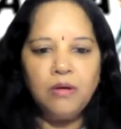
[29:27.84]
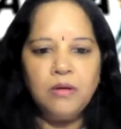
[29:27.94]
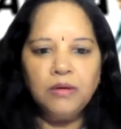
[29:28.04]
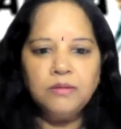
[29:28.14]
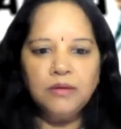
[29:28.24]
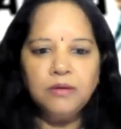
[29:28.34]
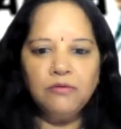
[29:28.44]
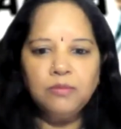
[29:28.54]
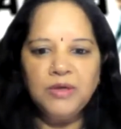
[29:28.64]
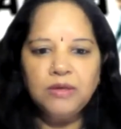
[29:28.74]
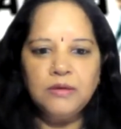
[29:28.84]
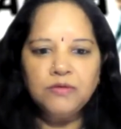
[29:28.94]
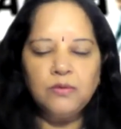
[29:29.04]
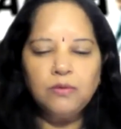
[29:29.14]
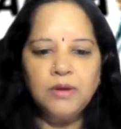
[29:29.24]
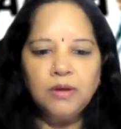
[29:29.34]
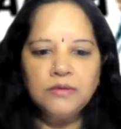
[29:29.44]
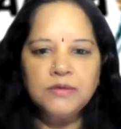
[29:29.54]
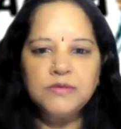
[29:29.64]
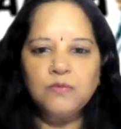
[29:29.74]
I think you would be
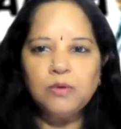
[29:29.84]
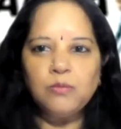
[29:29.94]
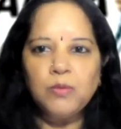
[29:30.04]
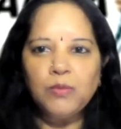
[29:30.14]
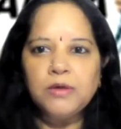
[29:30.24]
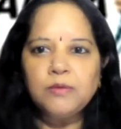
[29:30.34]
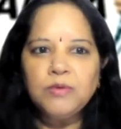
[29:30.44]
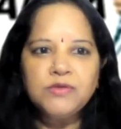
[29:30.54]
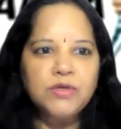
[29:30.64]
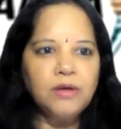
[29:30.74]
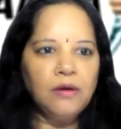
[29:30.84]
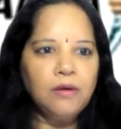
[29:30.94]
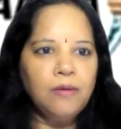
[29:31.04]
rejoining. Just one moment. Let me check.